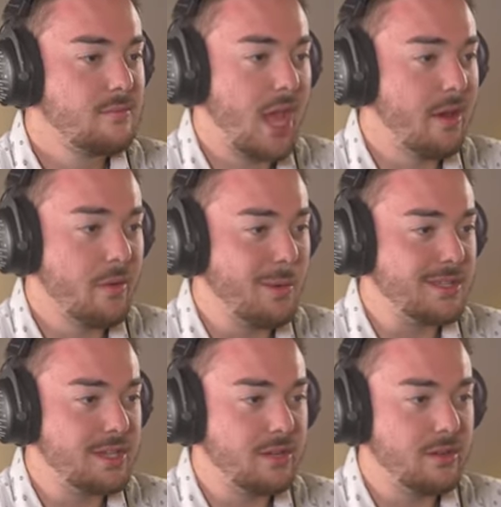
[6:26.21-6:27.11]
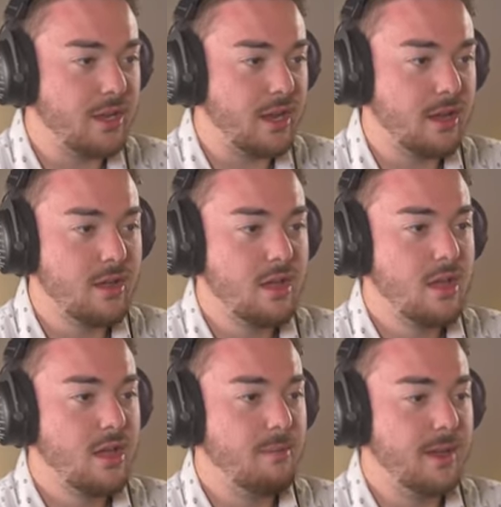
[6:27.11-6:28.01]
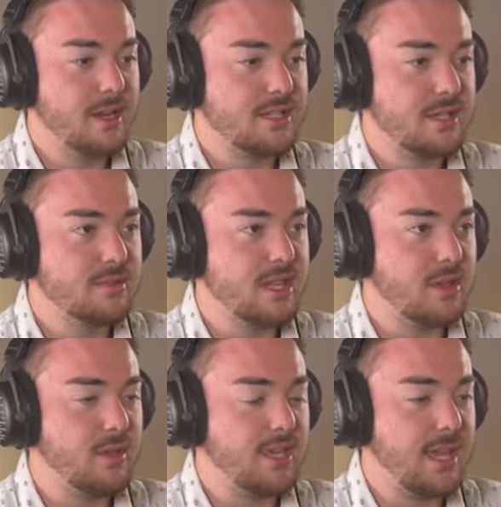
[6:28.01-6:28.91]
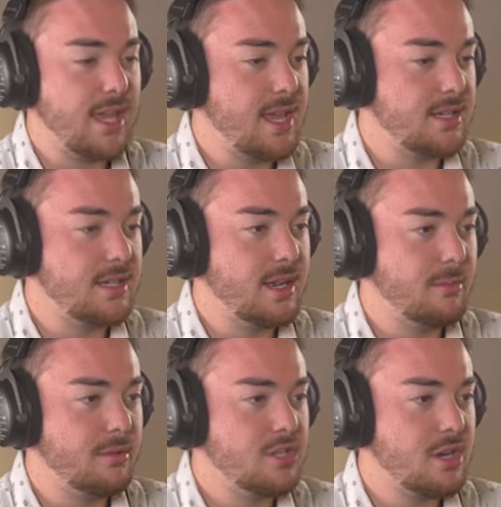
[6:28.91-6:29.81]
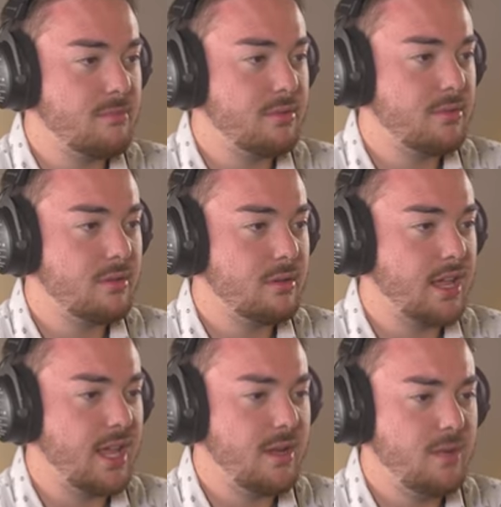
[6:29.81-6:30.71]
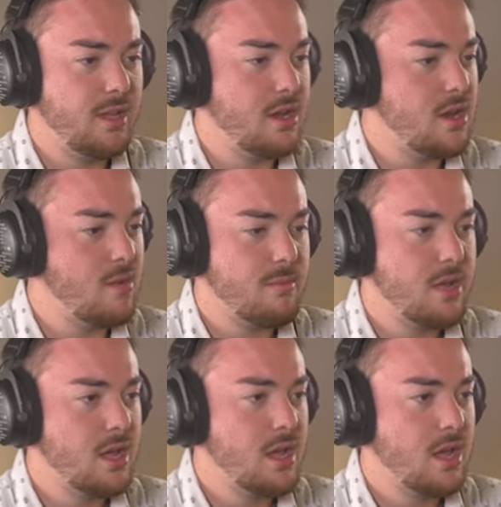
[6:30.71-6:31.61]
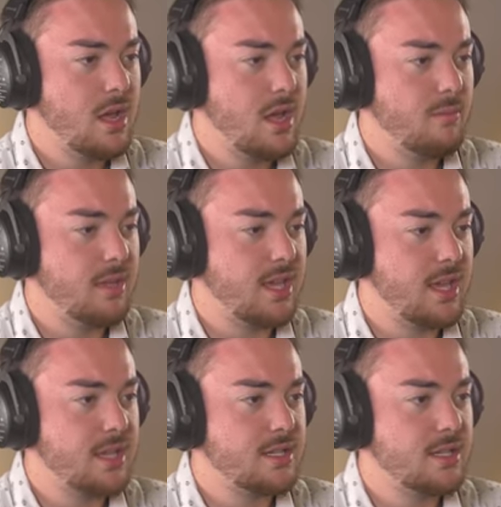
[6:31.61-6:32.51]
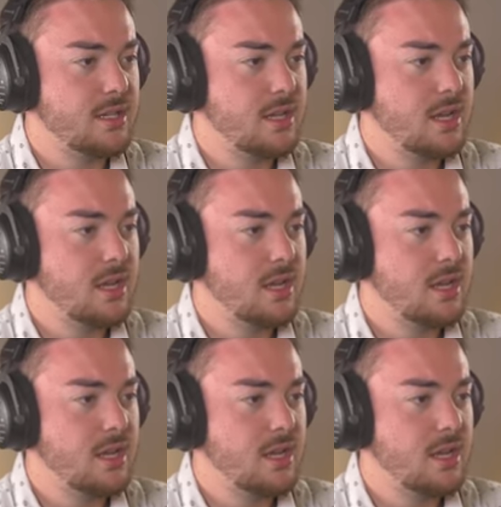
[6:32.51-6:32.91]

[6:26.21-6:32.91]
I don't know what to do here, but it seems like we can't double jump. Can we? Nope. And we can't... Nope.